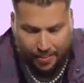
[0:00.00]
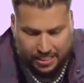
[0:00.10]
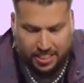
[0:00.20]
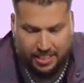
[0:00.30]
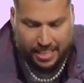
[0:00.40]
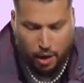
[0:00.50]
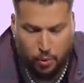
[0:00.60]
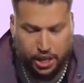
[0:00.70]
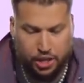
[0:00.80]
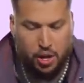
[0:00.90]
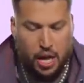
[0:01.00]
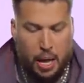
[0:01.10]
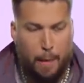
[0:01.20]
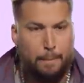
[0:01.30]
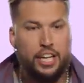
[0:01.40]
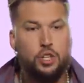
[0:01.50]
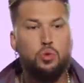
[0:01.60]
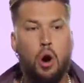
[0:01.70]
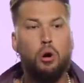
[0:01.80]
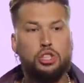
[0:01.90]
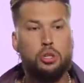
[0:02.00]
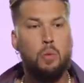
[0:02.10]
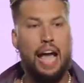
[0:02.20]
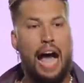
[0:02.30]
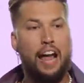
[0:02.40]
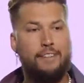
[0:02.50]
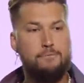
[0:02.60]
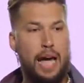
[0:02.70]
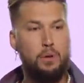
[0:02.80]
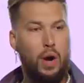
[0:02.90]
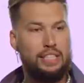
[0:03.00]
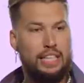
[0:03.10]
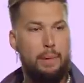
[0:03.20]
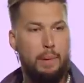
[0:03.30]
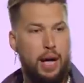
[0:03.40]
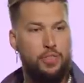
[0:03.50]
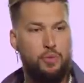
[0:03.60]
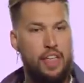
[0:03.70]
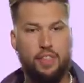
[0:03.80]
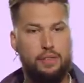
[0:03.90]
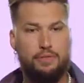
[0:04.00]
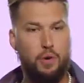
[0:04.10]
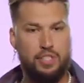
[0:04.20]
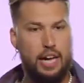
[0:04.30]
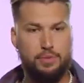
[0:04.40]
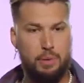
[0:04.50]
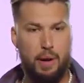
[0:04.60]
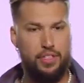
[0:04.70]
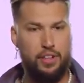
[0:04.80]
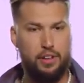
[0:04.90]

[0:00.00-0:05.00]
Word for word: This is the thing that we're gonna do, but you rolled your way out of bed one time a month rather than four times a month.